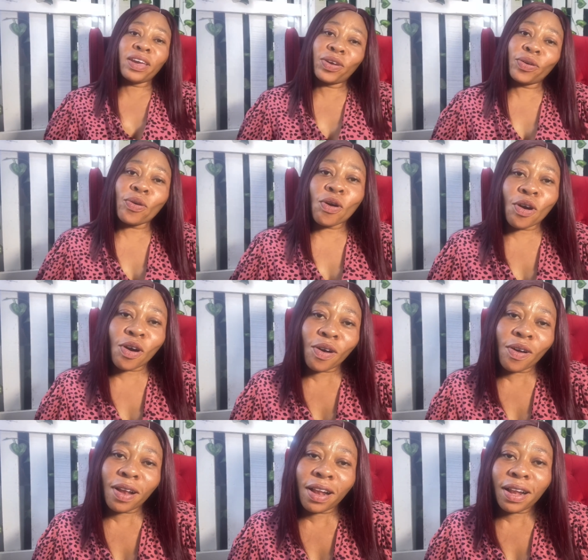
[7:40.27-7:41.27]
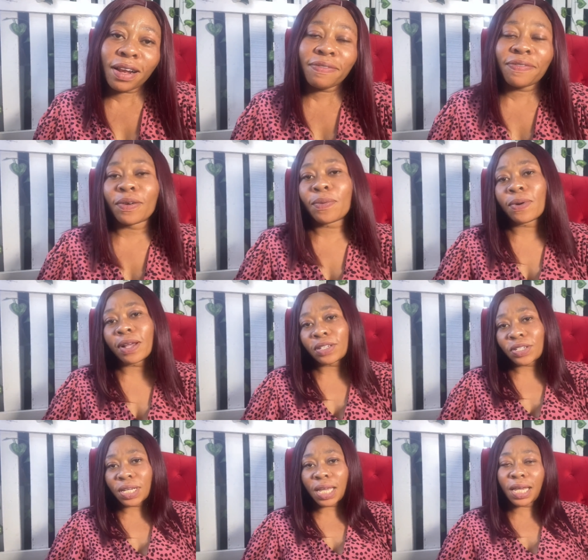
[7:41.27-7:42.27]
thank you all for
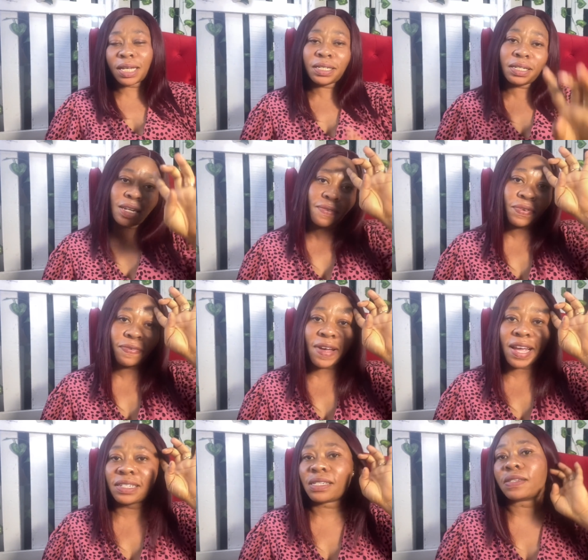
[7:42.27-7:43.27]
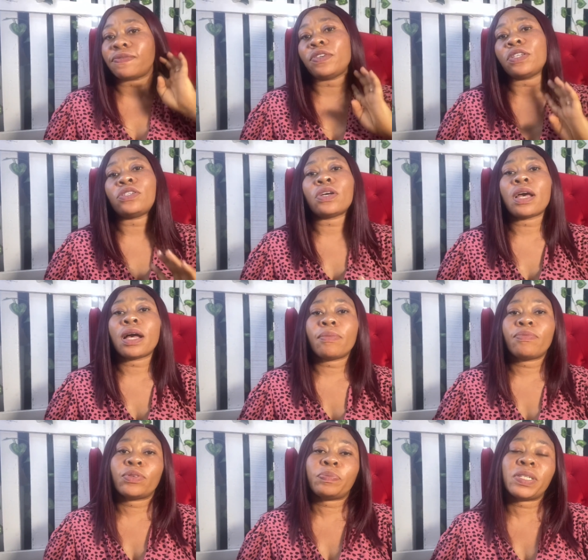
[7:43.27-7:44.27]
watching if you find this video
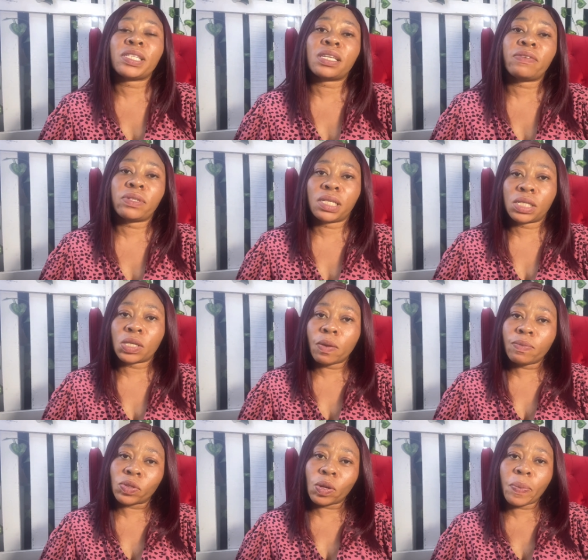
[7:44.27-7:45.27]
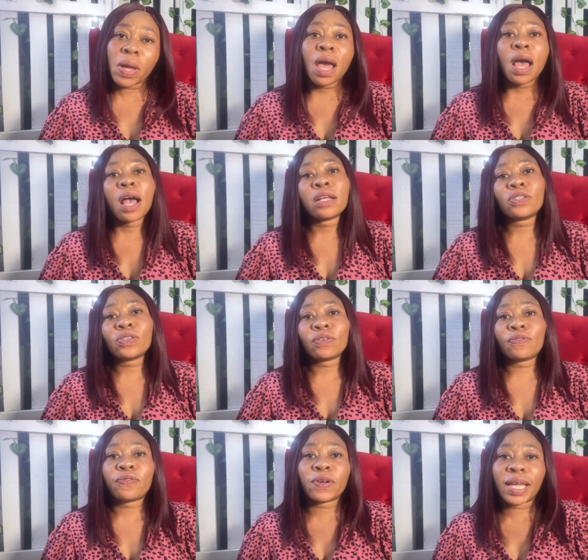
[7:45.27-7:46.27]
helpful please give it a thumbs up and do
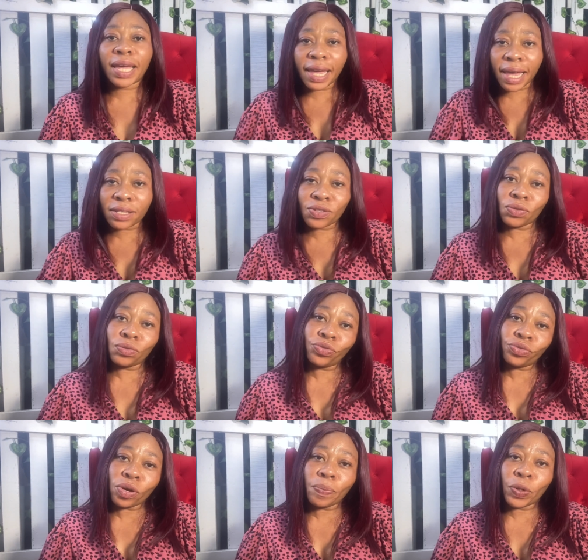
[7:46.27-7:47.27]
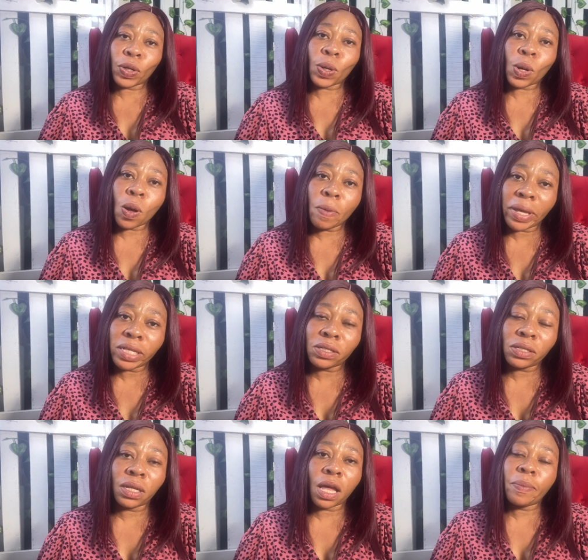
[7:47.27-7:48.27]
not forget to drop your comments
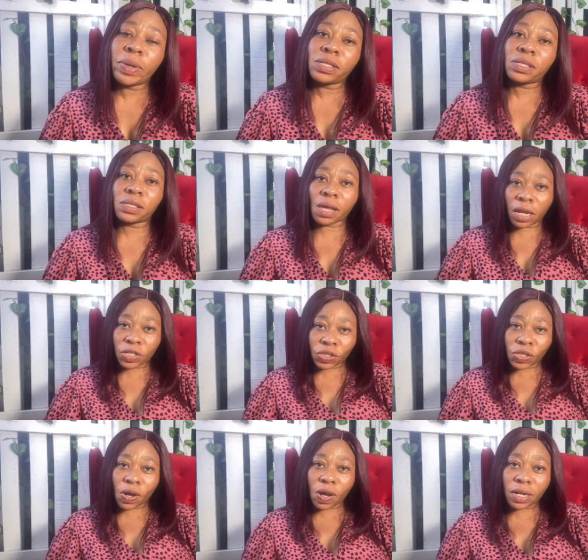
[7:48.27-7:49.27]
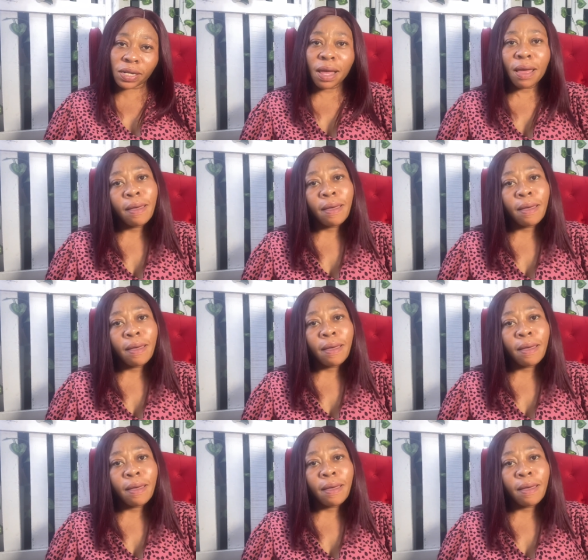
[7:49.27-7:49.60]
in the comment section